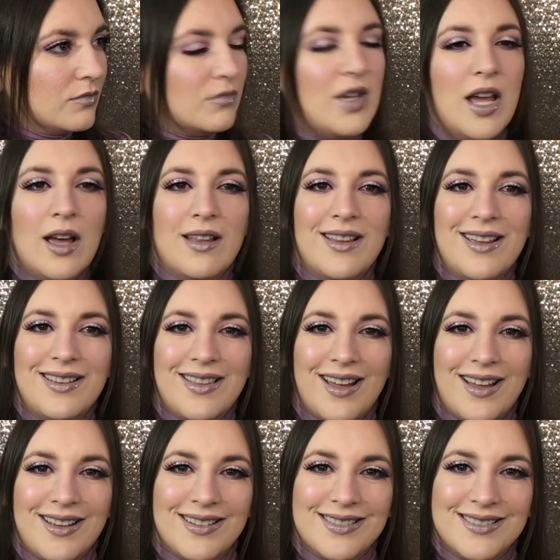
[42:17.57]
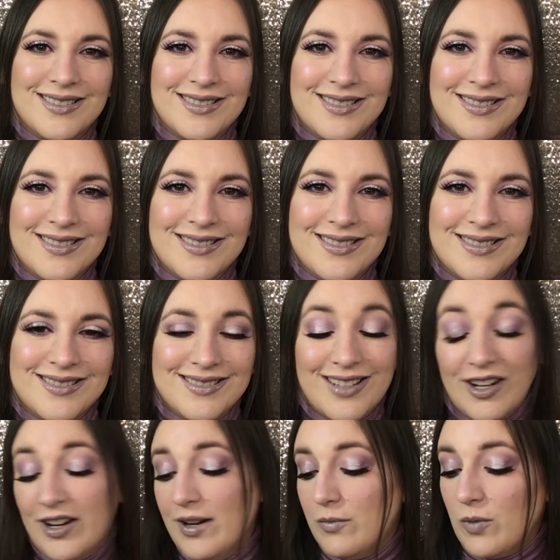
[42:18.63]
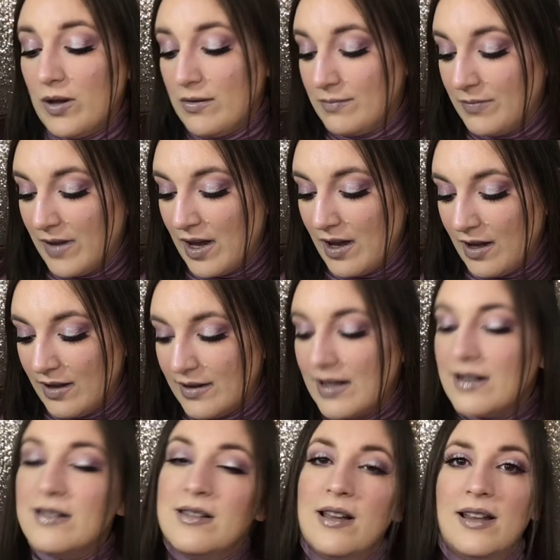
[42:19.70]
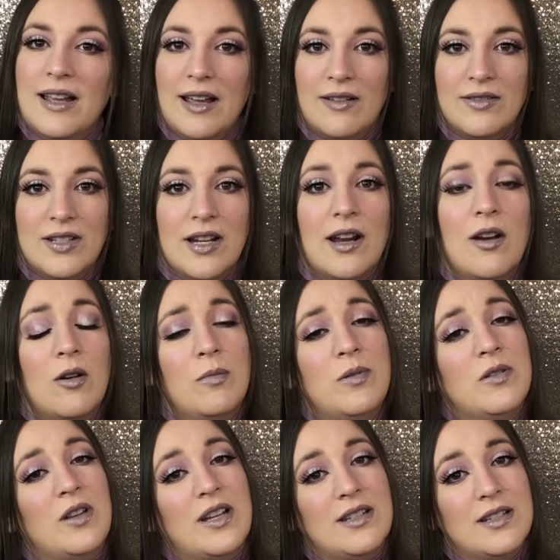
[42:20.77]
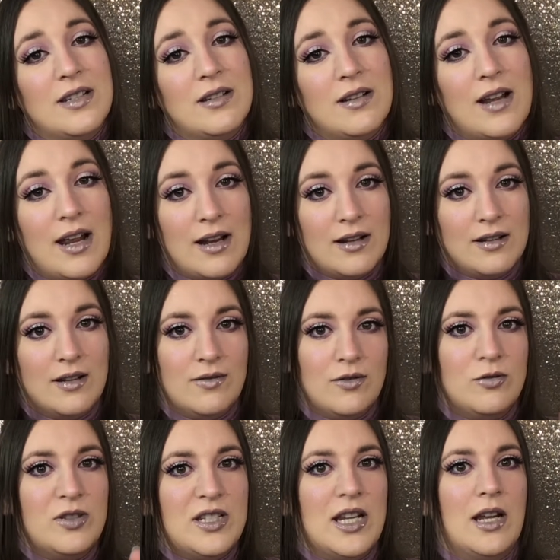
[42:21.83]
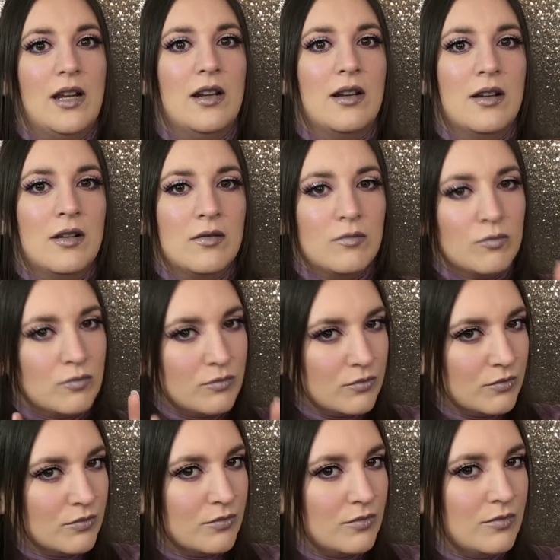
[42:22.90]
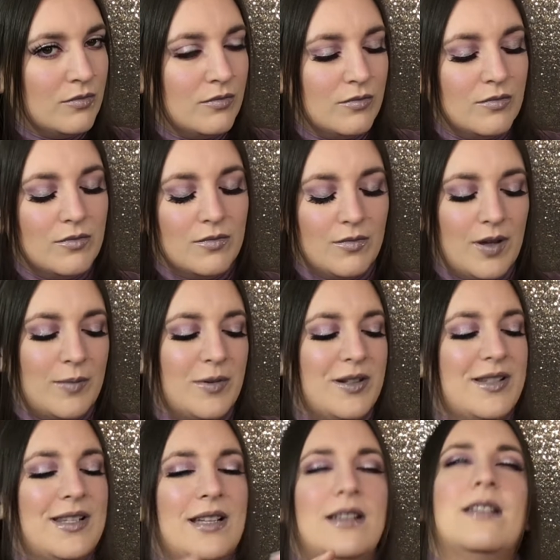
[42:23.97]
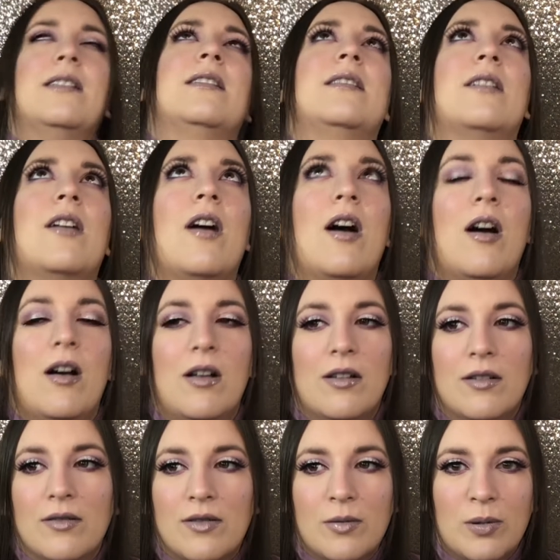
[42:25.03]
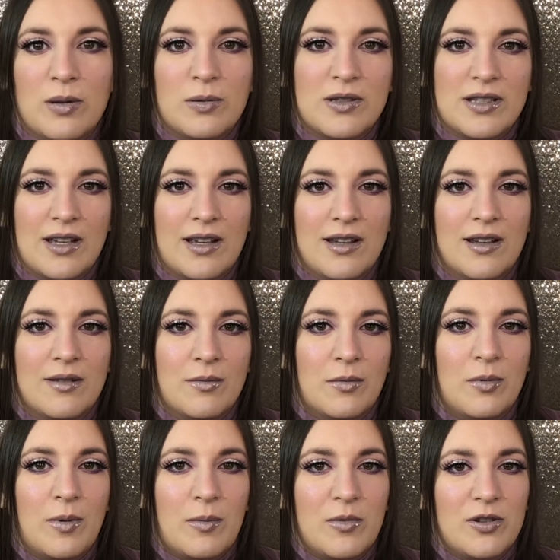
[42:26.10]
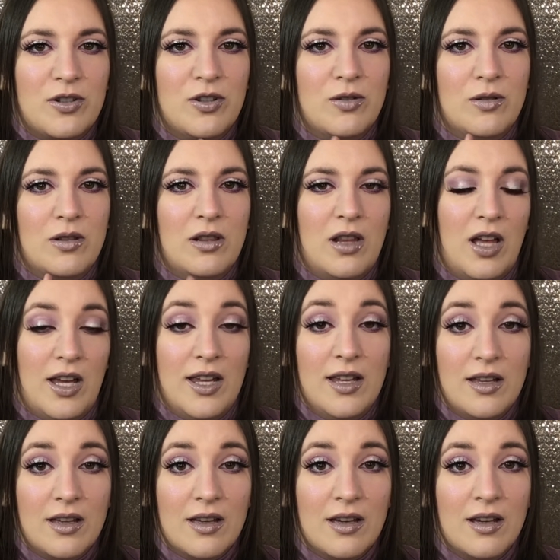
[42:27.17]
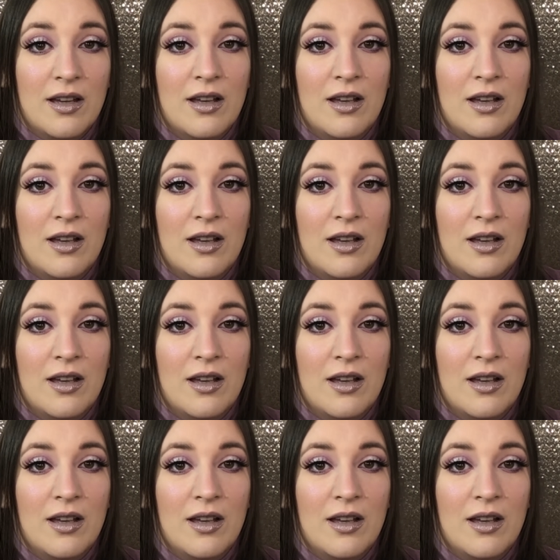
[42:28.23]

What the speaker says: Yeah, I like that. Alright, well, that is all I have today. I hope you liked it, and if you did, I'm going to say the thing that all of the people say. Remember to like,